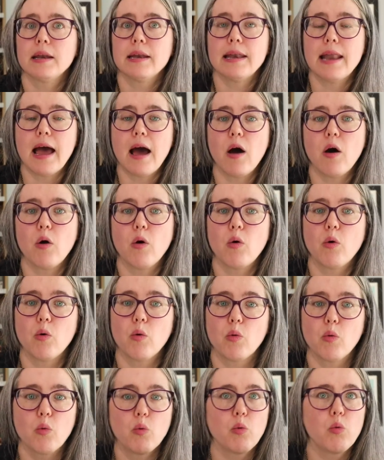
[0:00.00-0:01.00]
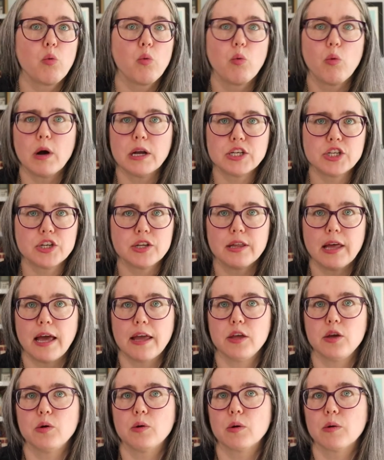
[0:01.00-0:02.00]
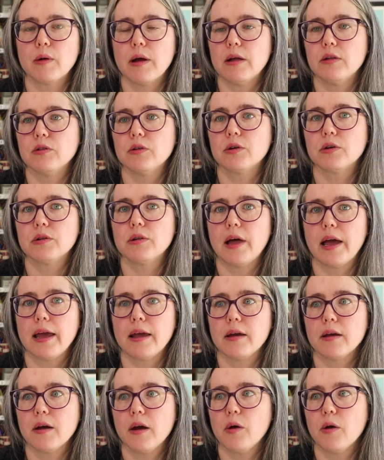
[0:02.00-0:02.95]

Now, what should that URL look like?